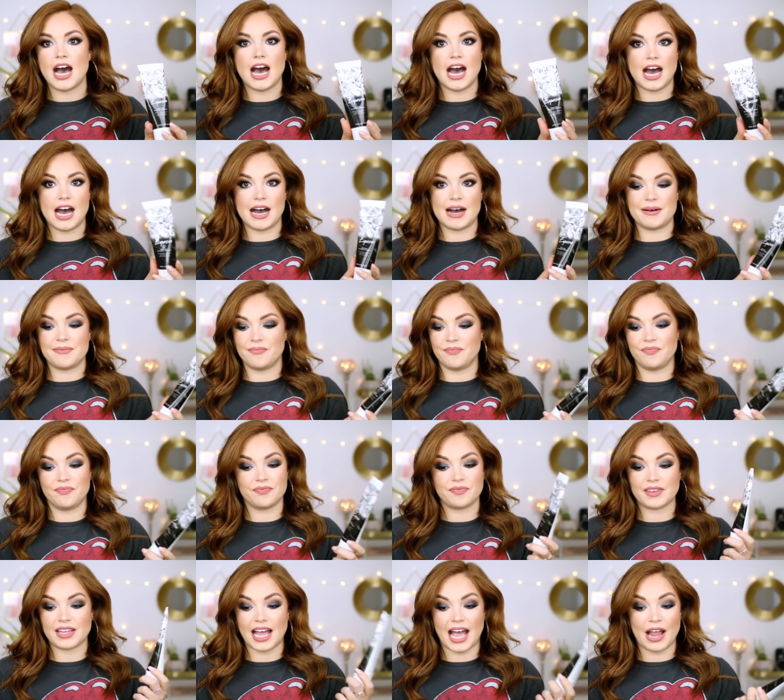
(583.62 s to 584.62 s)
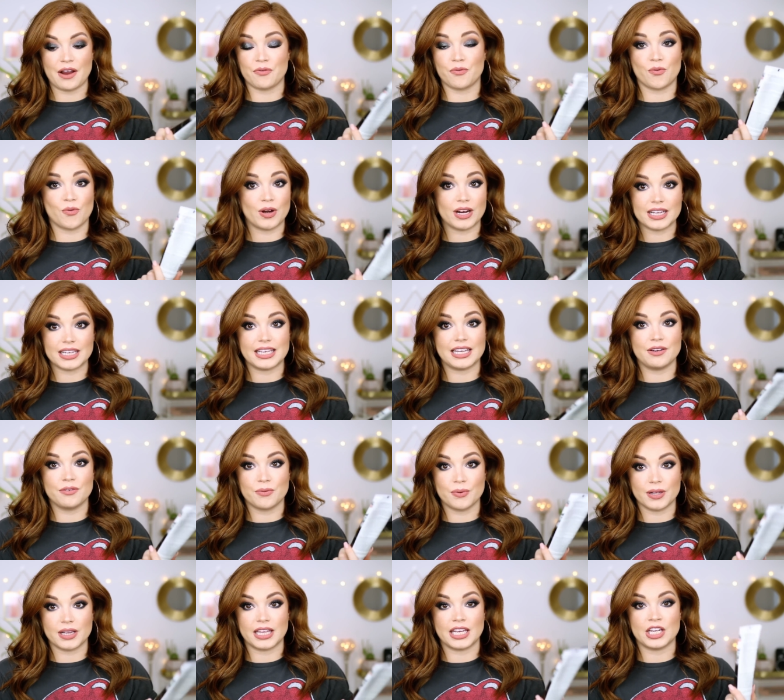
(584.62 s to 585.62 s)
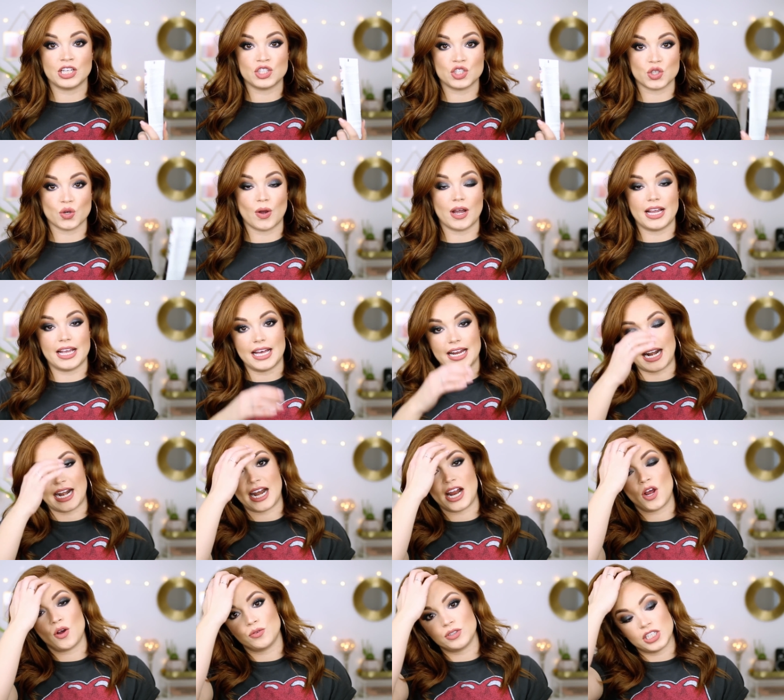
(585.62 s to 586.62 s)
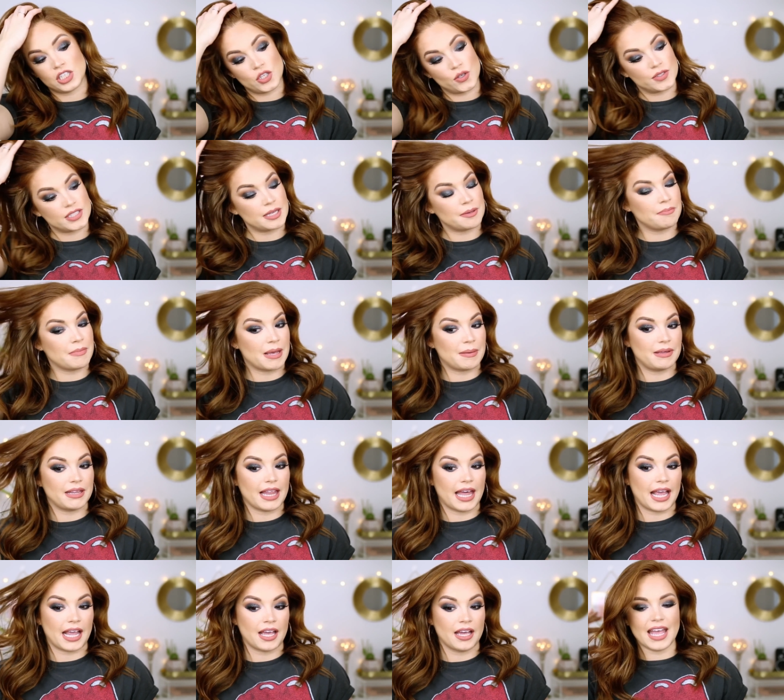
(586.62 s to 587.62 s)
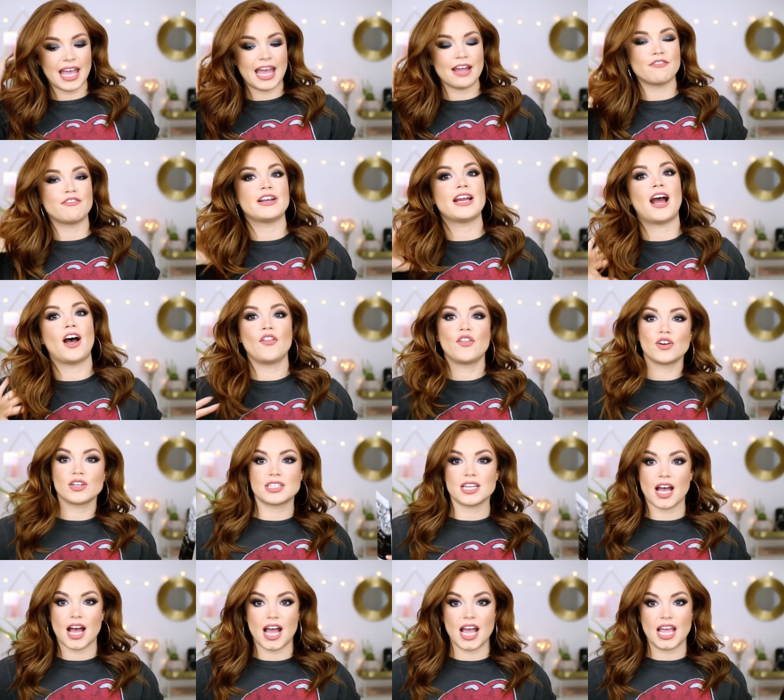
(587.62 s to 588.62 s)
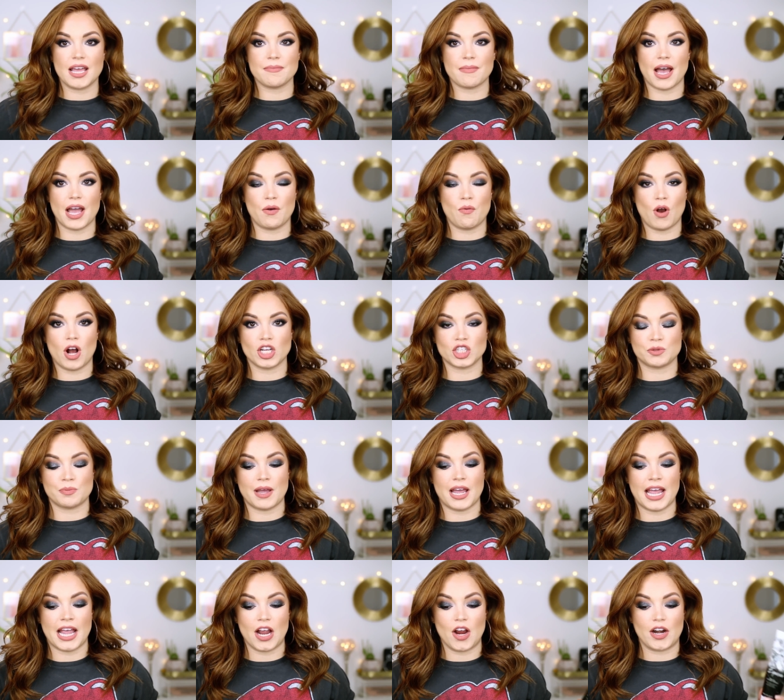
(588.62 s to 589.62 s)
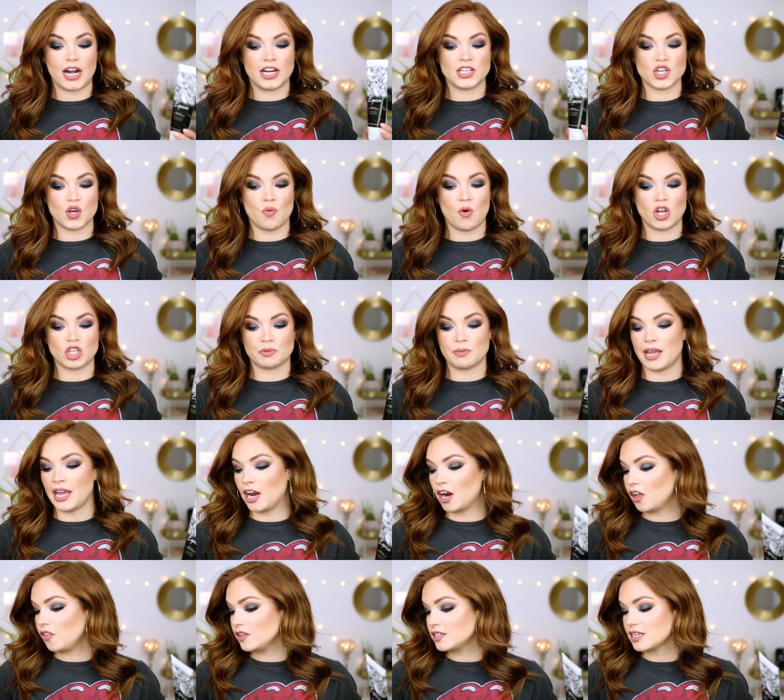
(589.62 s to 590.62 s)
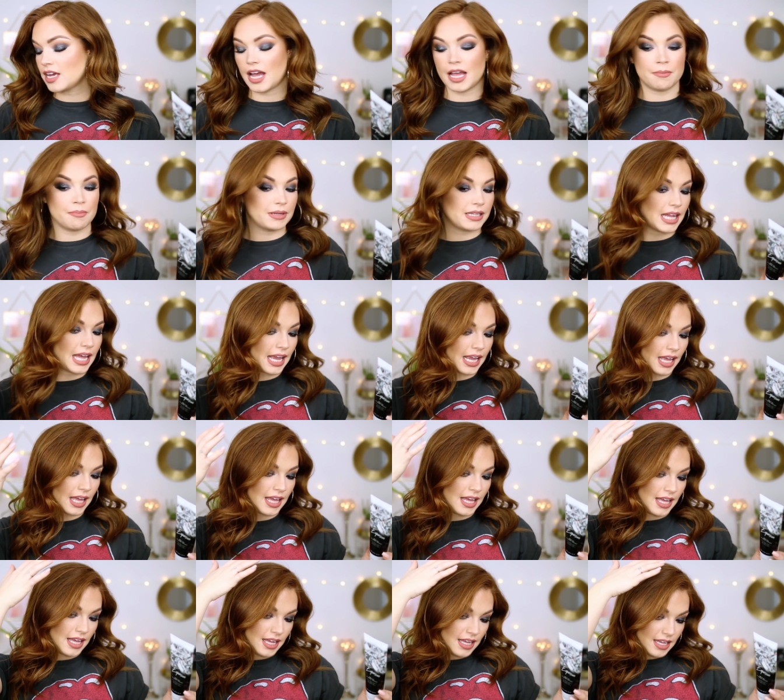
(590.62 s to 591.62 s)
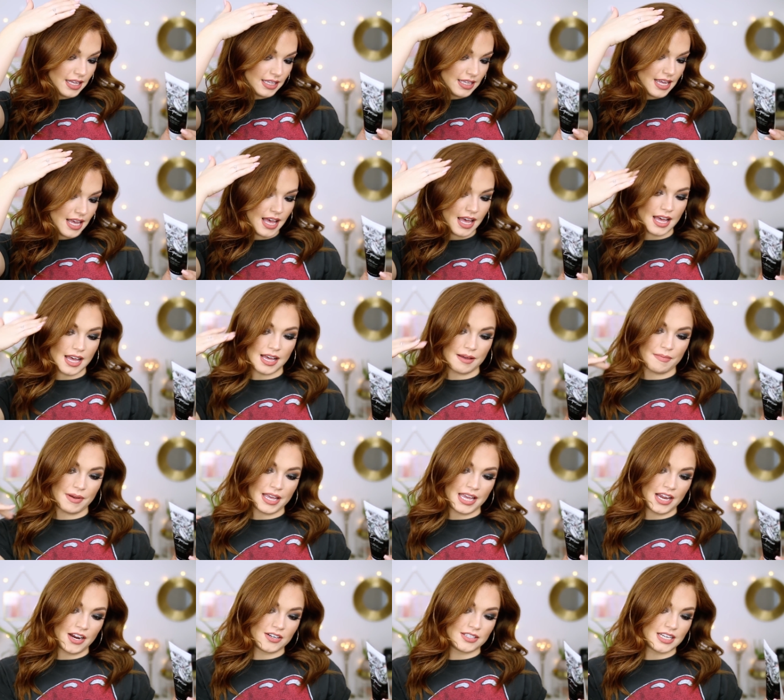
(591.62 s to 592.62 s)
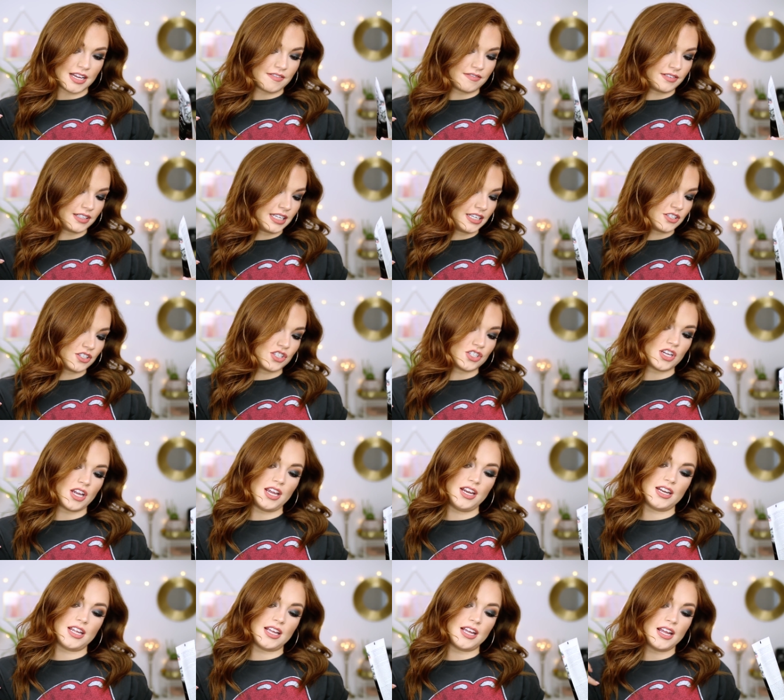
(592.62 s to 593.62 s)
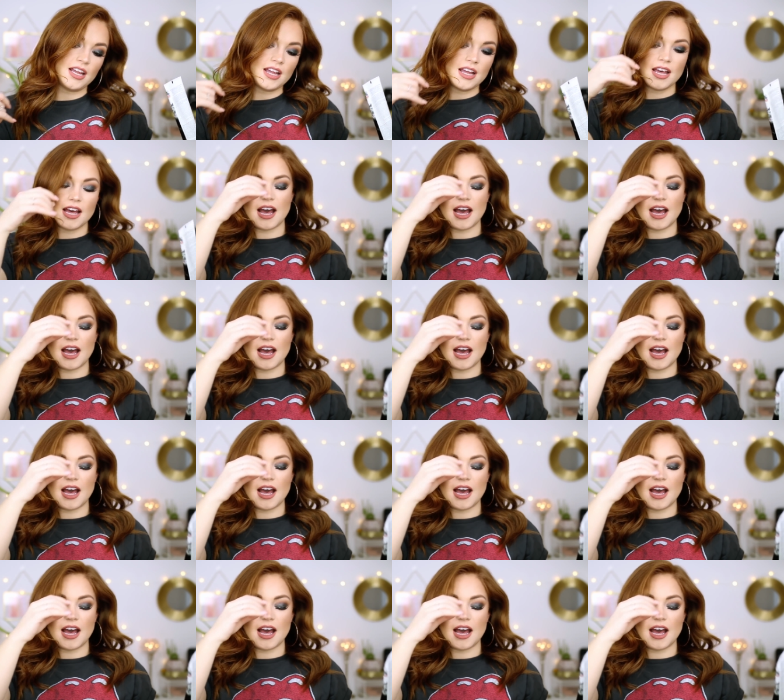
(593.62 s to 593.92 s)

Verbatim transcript: Um, I really, really enjoy it. And I only use it maybe like every other time I wash my hair, and I don't wash my hair all the time, but like, yeah, my hair definitely is shiny.